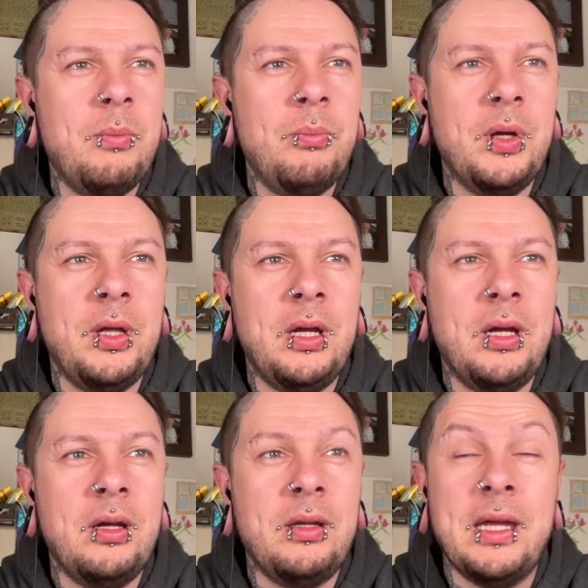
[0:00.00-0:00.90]

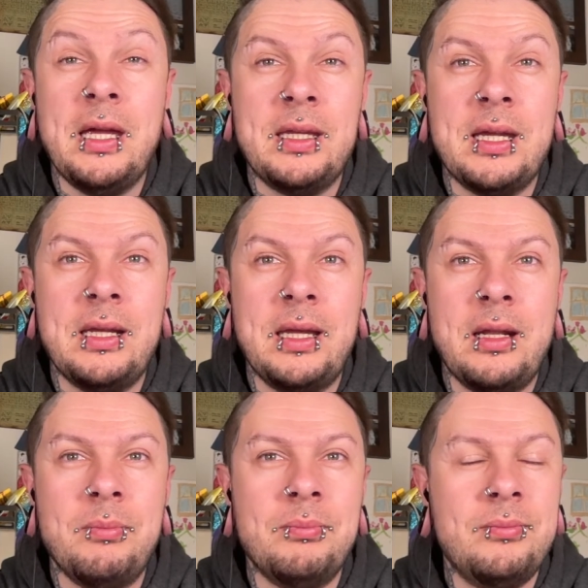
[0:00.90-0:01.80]
But yeah, you got to get
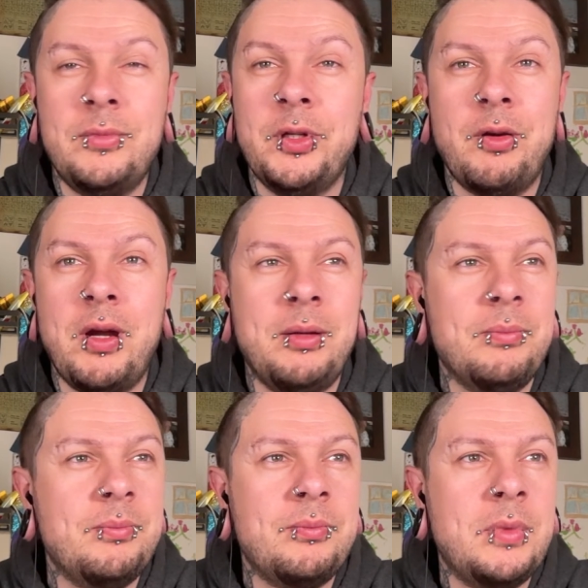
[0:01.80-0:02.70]
them. They're great,
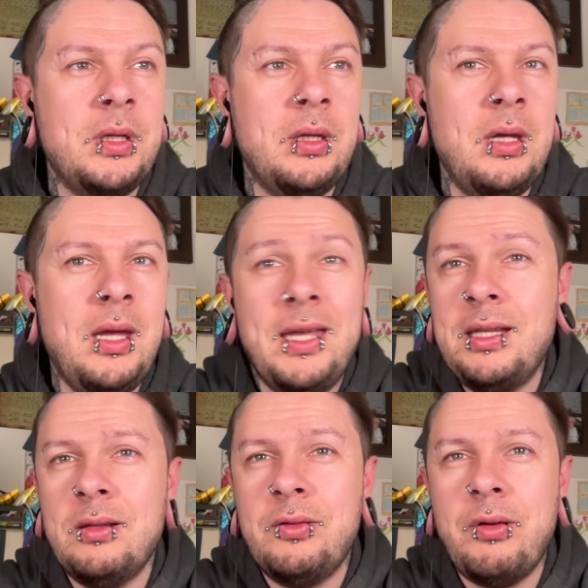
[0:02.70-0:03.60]
and they
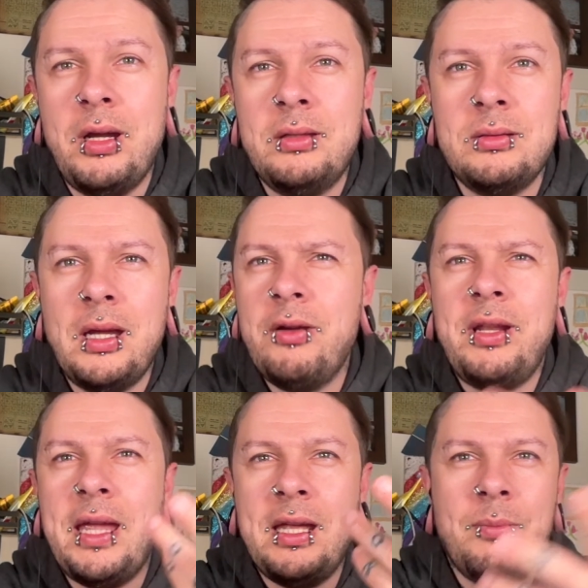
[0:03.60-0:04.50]
look great. I already
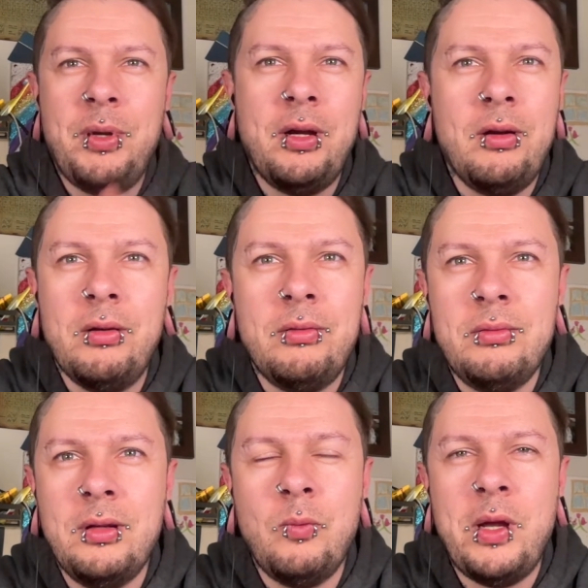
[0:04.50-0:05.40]
had a pair
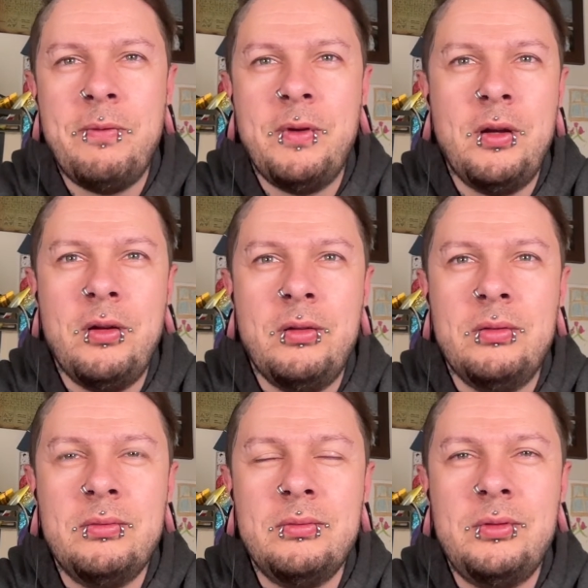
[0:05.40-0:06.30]
of Wayfarer,
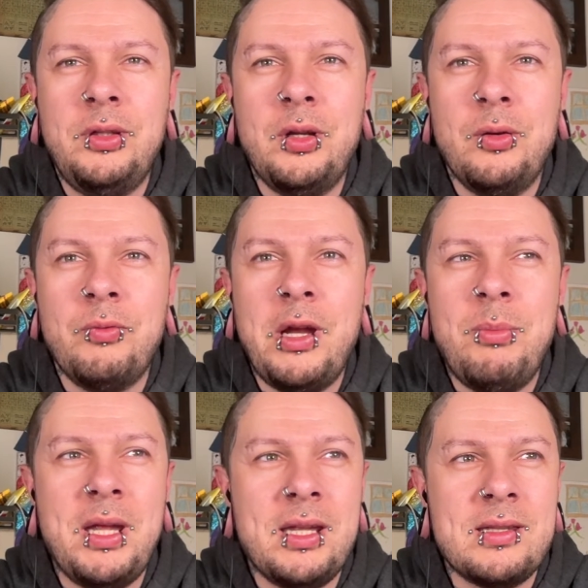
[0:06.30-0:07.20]
Ray
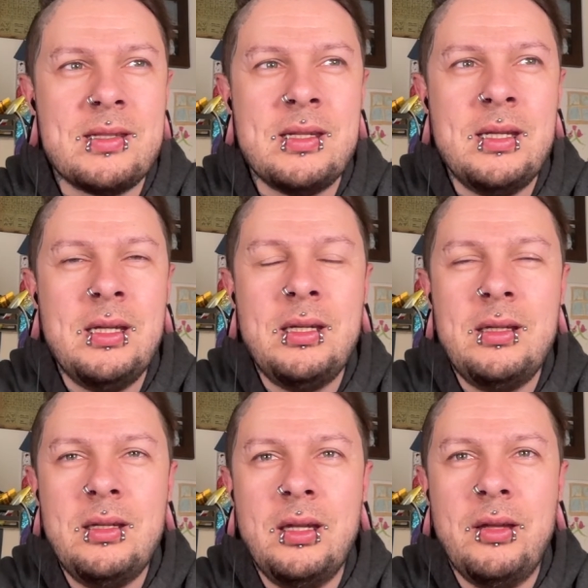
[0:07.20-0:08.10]
Bans
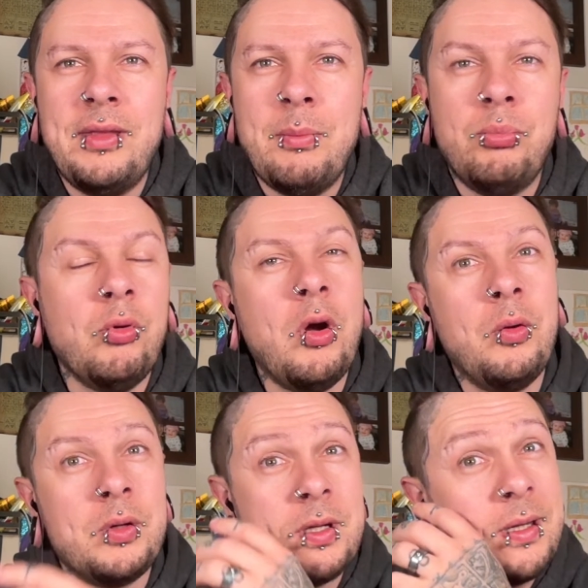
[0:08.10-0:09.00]
that
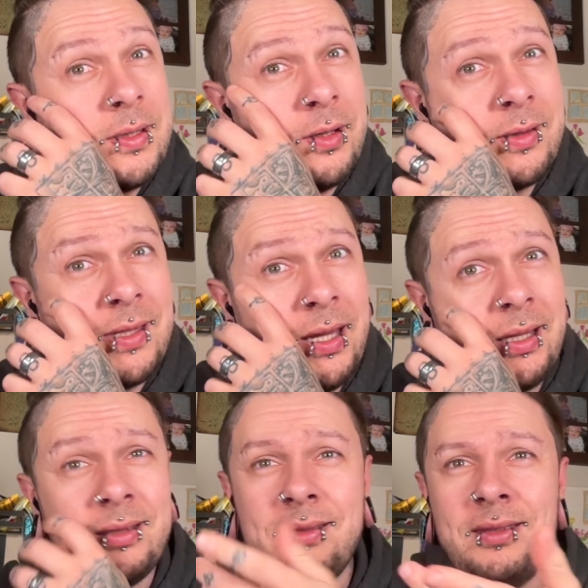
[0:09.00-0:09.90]
broke, so it's
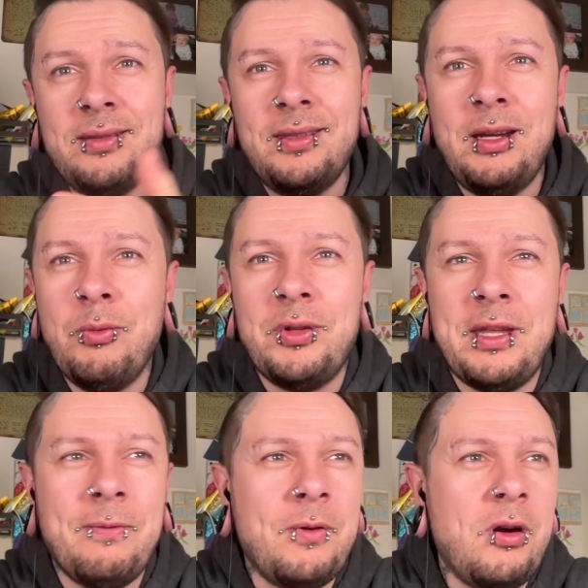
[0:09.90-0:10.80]
like they weren't
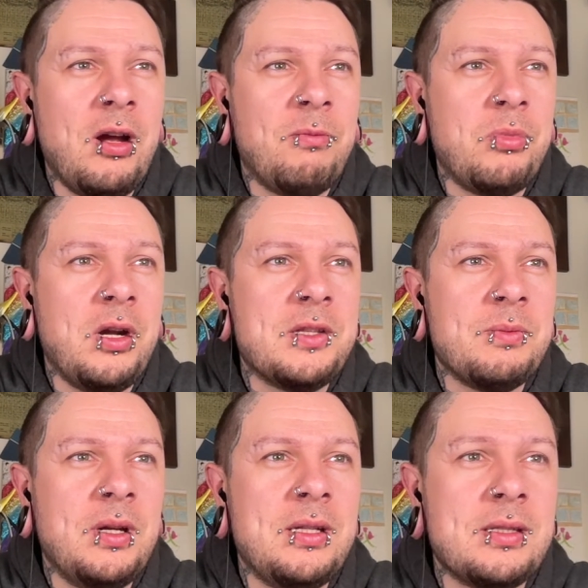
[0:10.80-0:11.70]
that far off price
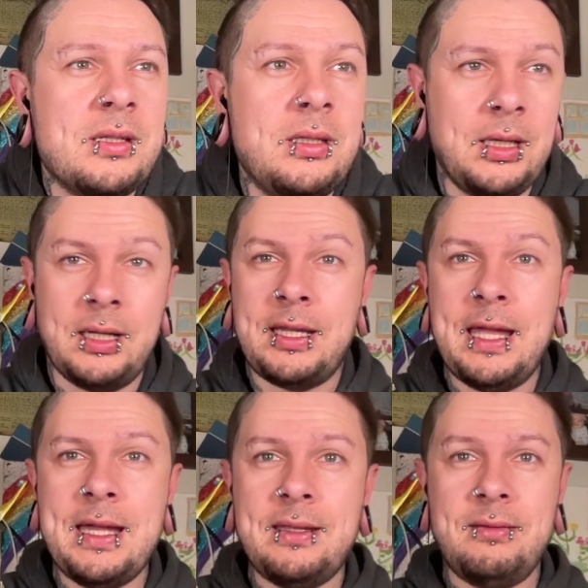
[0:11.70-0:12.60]
wise. Got a
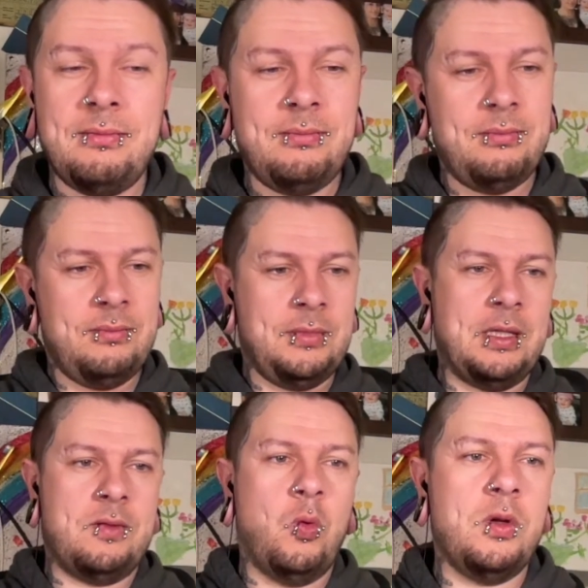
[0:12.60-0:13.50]
cat. That's
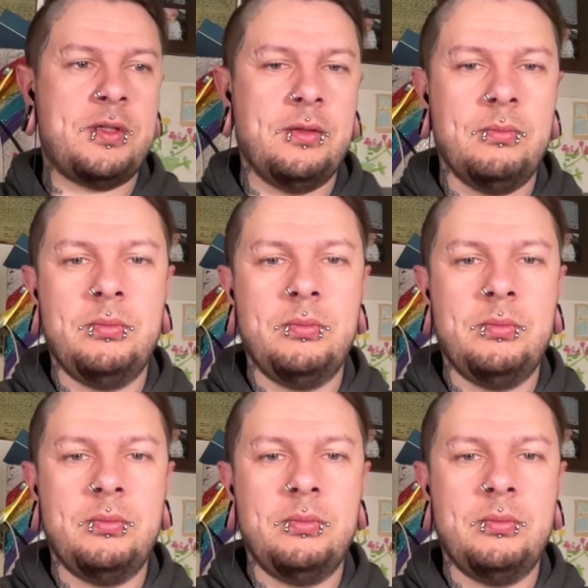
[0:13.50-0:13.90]
awesome.